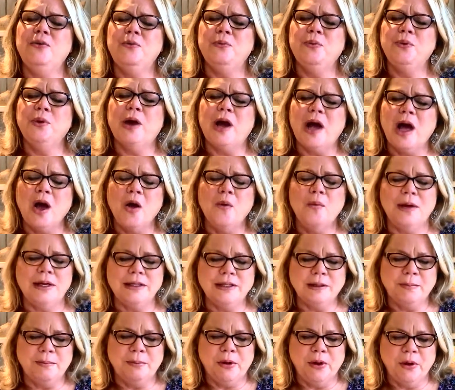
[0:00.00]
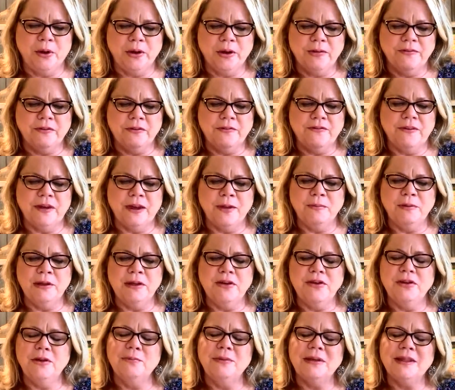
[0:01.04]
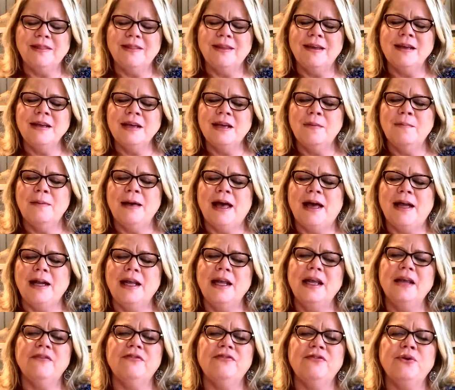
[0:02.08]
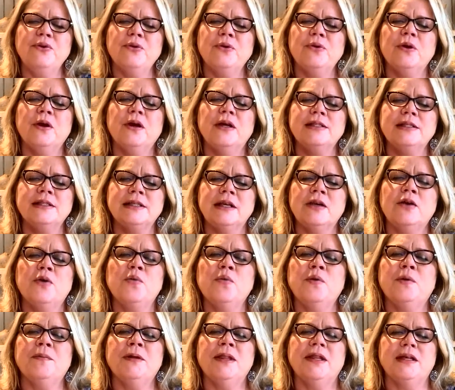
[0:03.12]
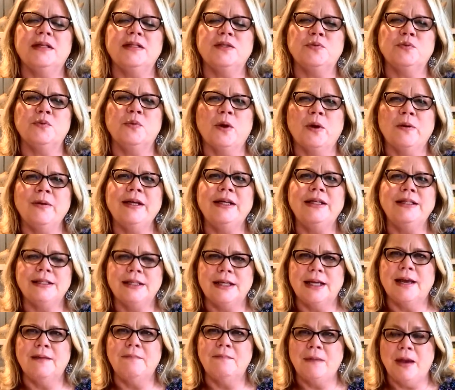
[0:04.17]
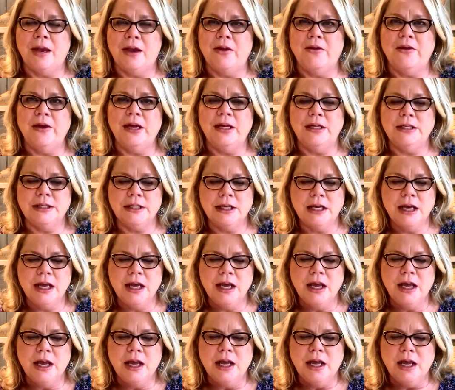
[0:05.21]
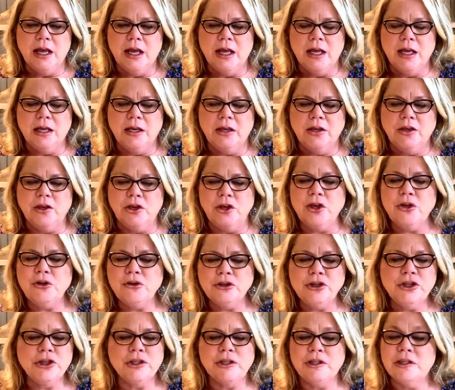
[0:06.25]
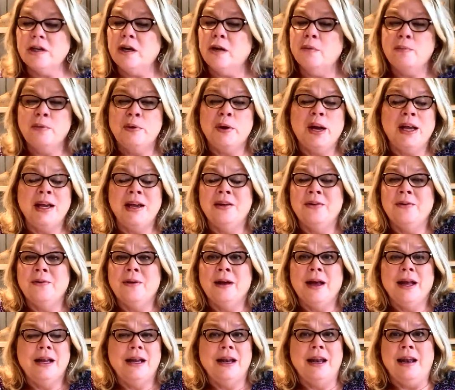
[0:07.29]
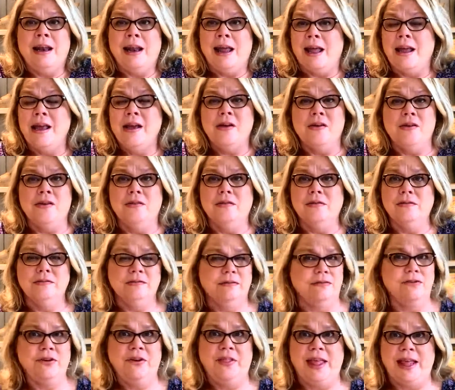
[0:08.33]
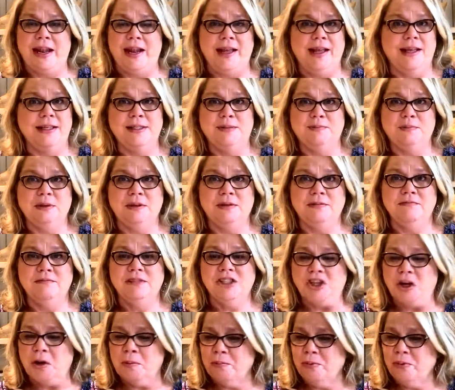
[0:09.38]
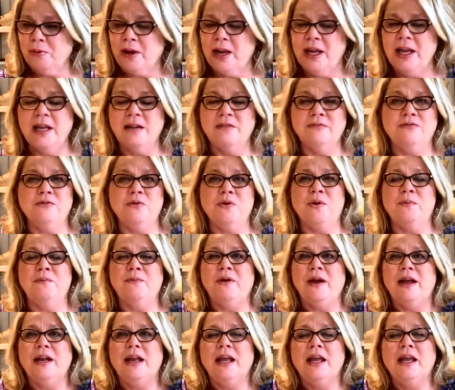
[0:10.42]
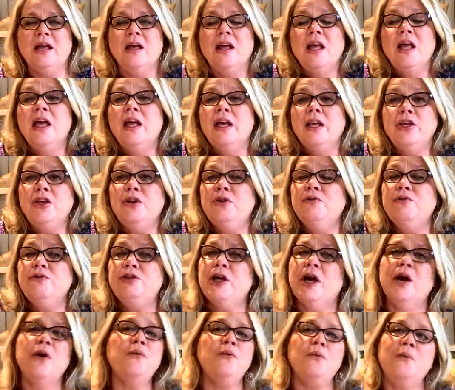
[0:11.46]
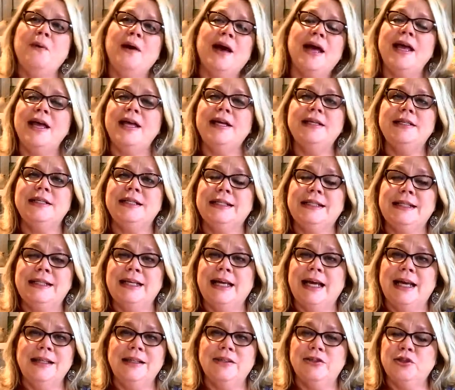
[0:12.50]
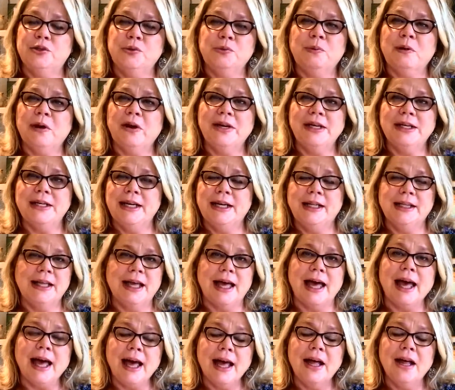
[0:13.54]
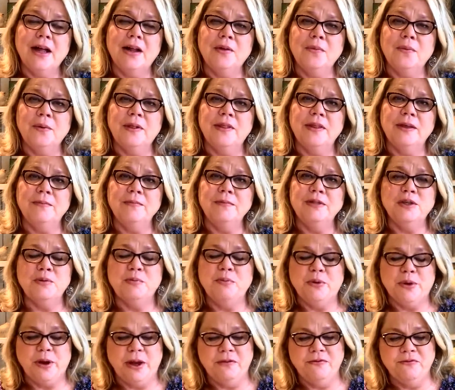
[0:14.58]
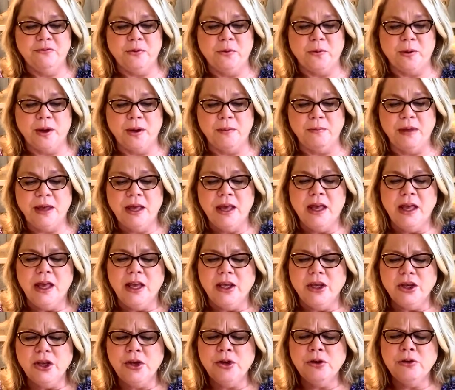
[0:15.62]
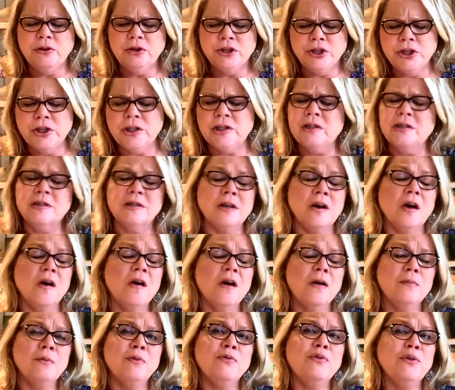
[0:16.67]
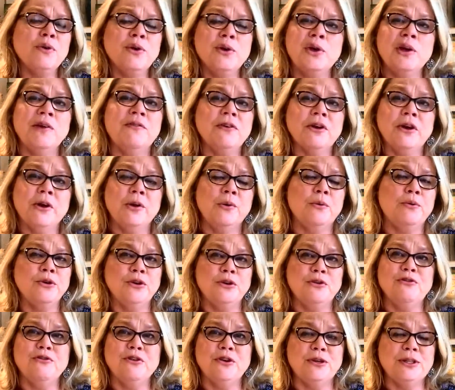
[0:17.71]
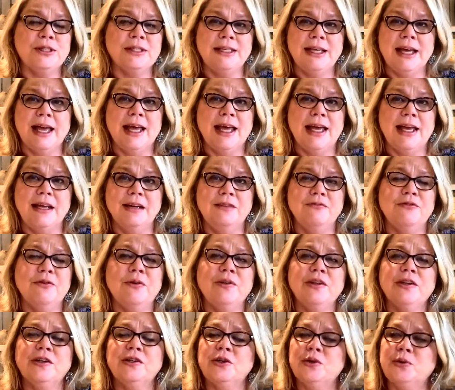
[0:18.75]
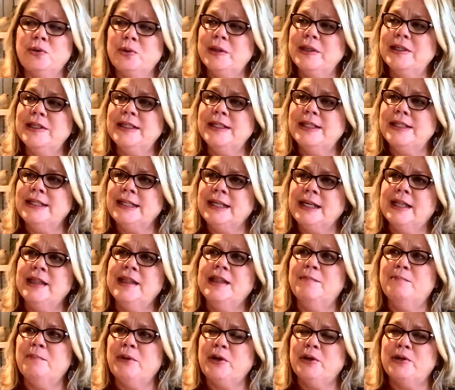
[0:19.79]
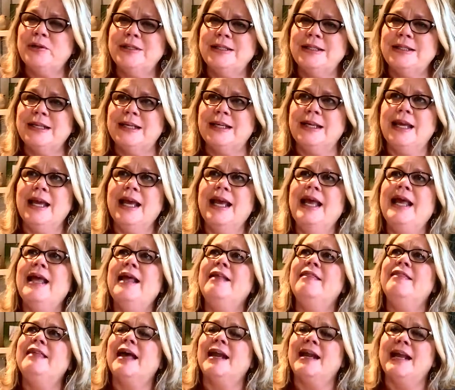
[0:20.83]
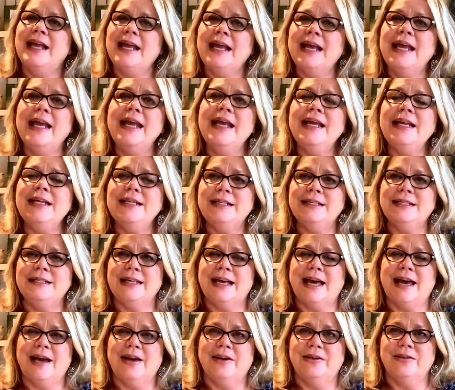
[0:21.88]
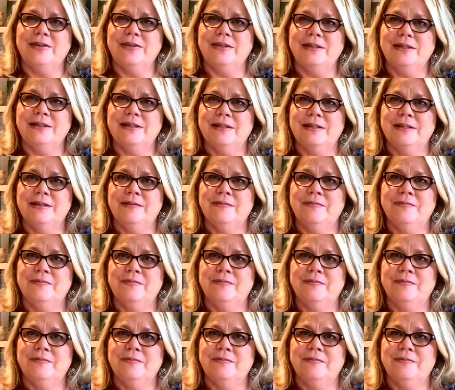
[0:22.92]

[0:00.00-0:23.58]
we're always a part of a family unit. But think about if you're a single woman that's wanting to get married. You should start praying right now. for that husband. Start praying for him right now. You don't wait till the day that you're walking down the aisle with him to pray for him. You should start before you ever go on your first date, for the Lord to send the person that he desires